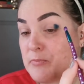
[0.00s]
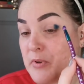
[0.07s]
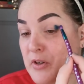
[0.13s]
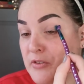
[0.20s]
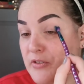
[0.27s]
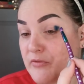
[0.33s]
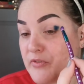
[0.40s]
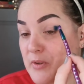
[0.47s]

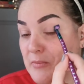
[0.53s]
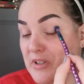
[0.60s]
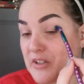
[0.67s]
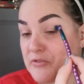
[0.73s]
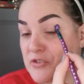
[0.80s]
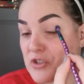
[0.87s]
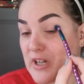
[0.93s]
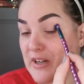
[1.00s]
Both of them
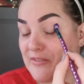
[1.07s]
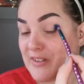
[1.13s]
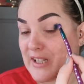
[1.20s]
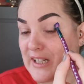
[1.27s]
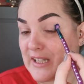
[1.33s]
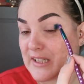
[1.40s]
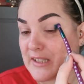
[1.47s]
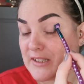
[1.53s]
love
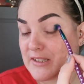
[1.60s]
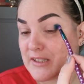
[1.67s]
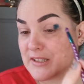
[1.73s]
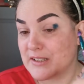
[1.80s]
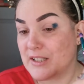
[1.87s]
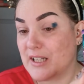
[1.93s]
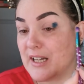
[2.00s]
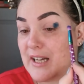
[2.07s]
travelling,
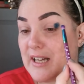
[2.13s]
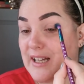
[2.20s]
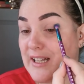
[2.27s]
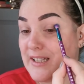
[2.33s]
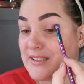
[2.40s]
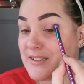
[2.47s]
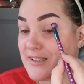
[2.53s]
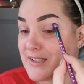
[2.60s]

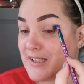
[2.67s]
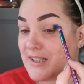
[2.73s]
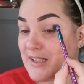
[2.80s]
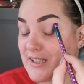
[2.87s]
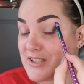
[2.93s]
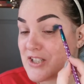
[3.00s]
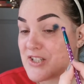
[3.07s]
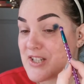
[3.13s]
and
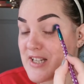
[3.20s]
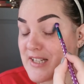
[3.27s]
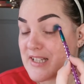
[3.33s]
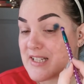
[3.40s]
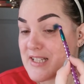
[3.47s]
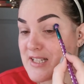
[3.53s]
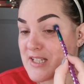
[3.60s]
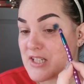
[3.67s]
I just think
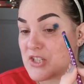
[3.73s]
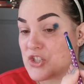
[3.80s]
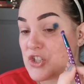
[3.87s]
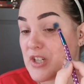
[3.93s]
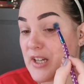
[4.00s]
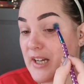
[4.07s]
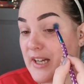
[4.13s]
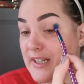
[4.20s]
that's
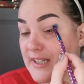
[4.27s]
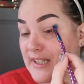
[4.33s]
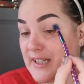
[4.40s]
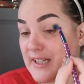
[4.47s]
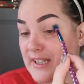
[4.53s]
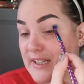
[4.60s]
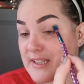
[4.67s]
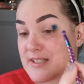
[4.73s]
such an
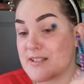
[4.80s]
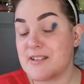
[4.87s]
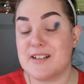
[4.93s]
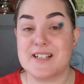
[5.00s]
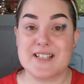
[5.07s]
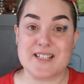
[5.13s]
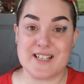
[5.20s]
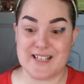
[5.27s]

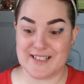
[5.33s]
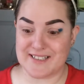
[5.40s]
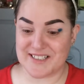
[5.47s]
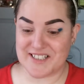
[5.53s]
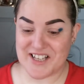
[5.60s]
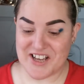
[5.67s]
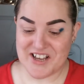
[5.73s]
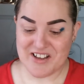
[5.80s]

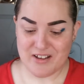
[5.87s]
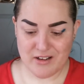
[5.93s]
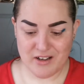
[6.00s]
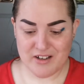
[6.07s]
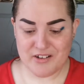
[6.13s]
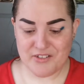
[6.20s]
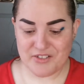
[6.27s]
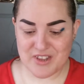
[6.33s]
exciting
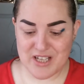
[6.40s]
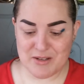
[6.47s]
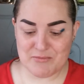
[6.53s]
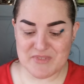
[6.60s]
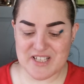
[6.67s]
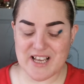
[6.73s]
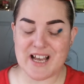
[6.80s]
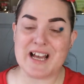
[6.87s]
kind of
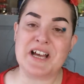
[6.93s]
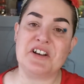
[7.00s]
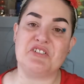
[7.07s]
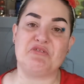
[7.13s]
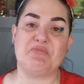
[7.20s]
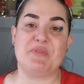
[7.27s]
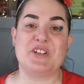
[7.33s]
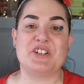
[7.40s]
theme to
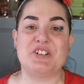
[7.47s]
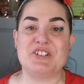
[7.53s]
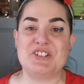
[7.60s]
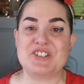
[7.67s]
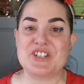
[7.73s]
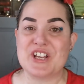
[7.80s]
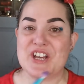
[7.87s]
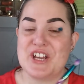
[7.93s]
have,
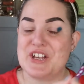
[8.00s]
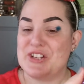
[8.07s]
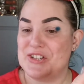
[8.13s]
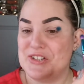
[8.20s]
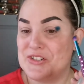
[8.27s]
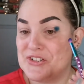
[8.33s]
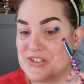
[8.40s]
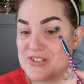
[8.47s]
because
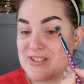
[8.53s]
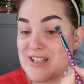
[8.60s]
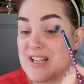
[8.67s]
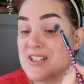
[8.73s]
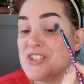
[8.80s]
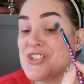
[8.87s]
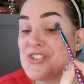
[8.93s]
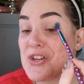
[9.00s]
you
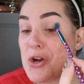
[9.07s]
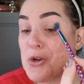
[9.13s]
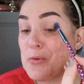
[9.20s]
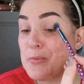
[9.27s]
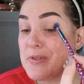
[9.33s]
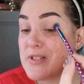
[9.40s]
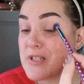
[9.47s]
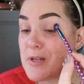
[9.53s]
it just
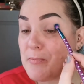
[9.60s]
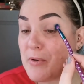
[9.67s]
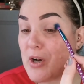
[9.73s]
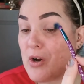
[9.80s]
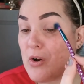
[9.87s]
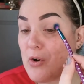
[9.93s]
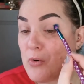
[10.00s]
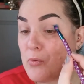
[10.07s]
opens up a
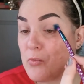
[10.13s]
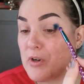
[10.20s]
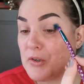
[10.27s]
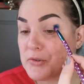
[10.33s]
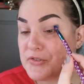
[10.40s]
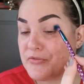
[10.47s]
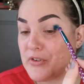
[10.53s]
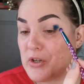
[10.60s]
whole
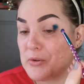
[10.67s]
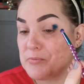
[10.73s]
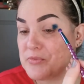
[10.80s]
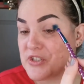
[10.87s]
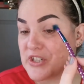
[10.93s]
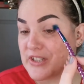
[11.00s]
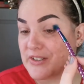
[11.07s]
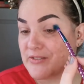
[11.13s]
world of
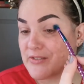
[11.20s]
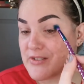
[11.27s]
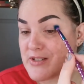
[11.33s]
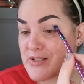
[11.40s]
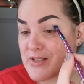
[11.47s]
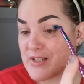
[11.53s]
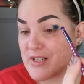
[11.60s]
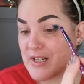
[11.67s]

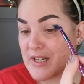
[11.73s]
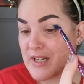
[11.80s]
options.